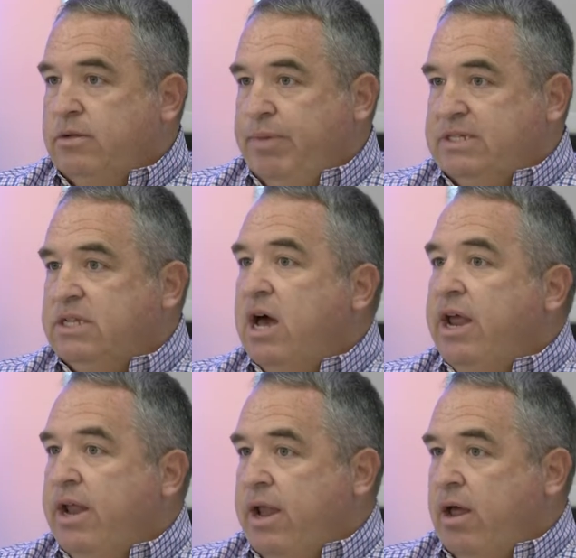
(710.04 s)

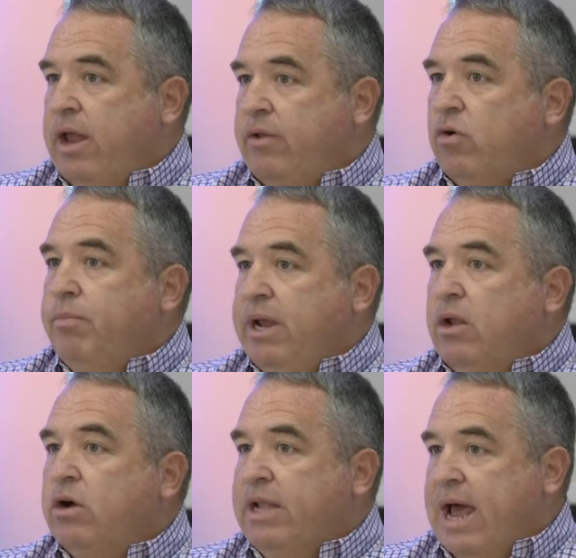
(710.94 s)
studied and or to be
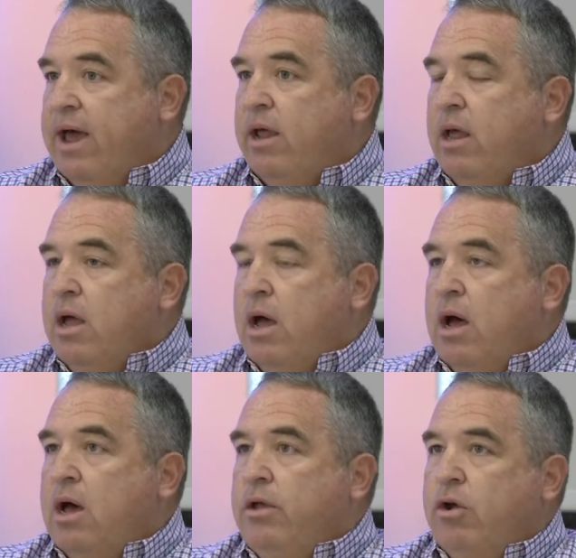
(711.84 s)
looked at.
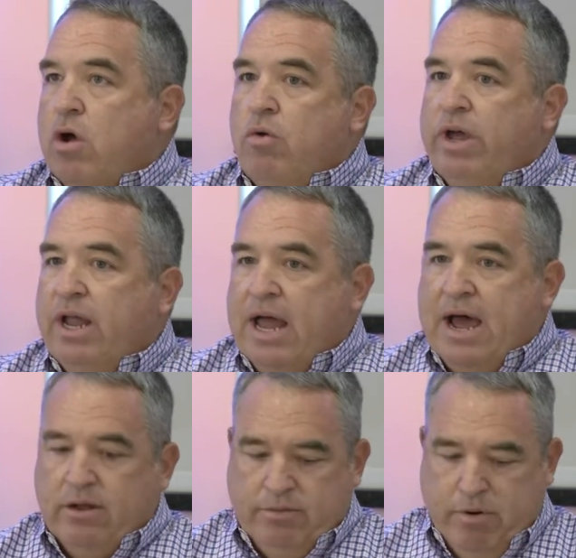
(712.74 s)
You're only
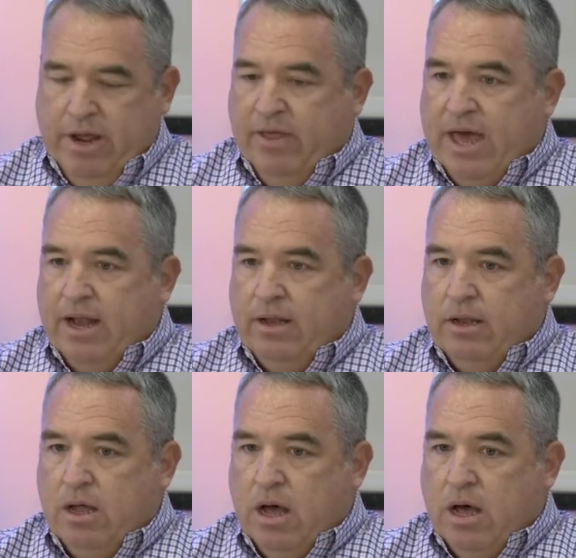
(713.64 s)
allowed to bring that
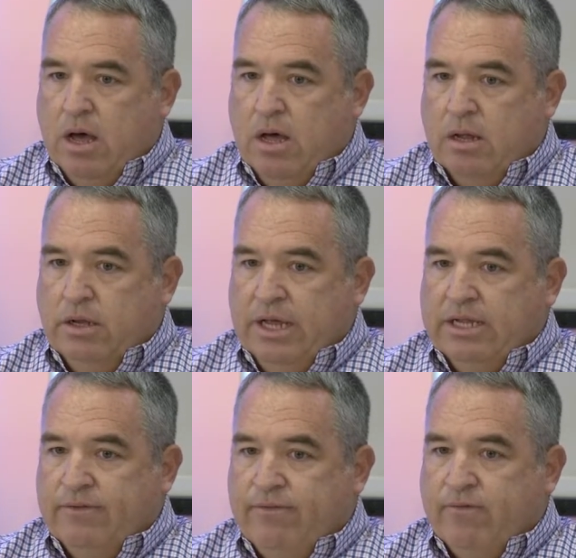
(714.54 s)

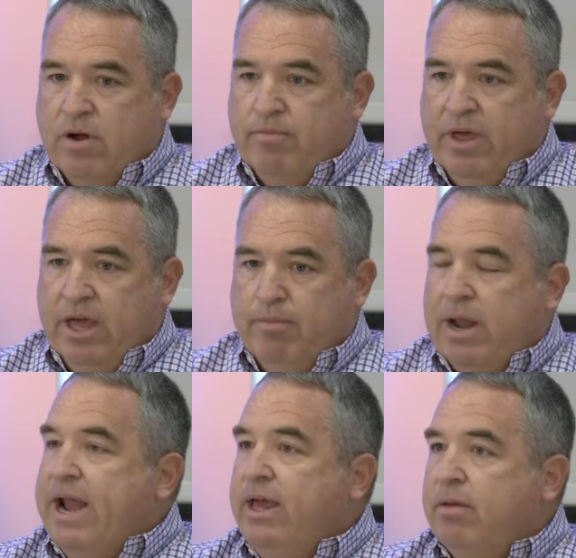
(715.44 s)
from the
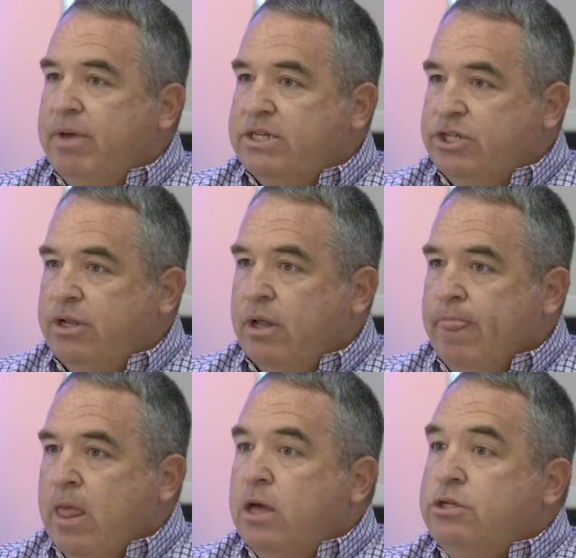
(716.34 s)
Planning Commission,
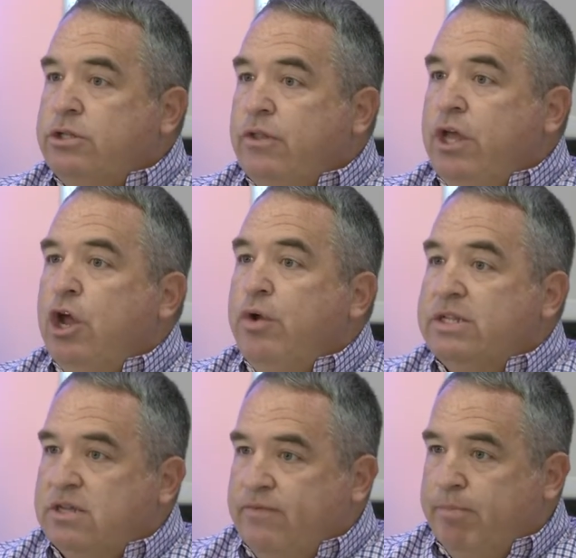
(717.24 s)
the
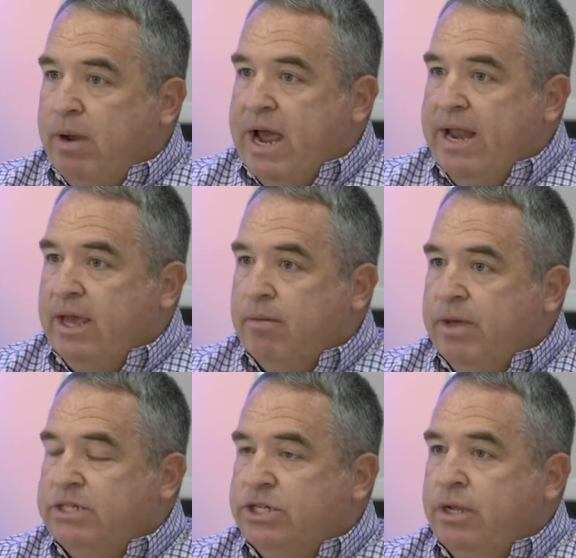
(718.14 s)
units of the Planning
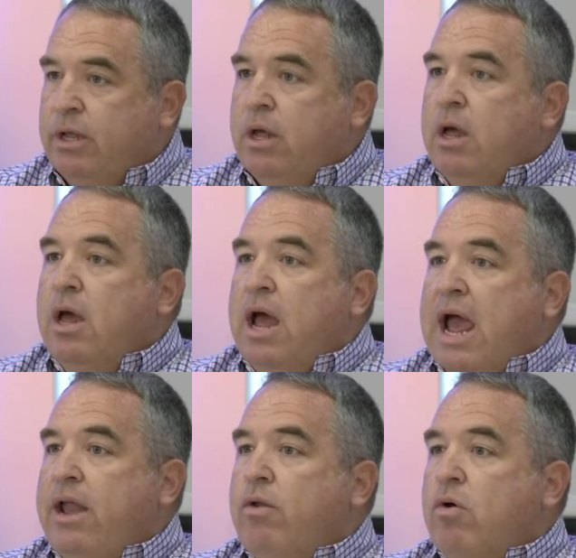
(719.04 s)
Commission,
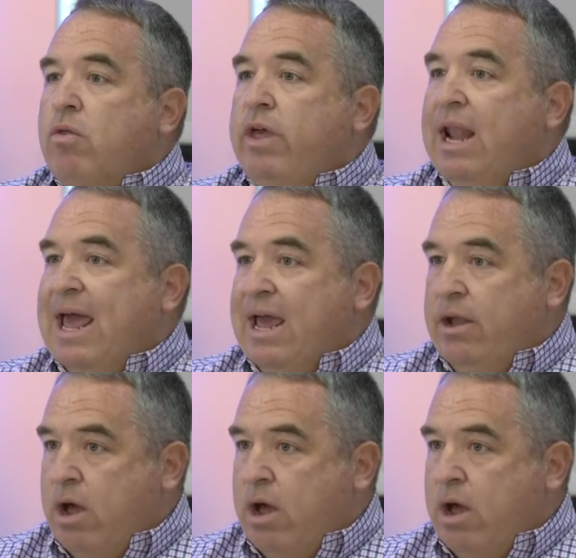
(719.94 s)
and or the land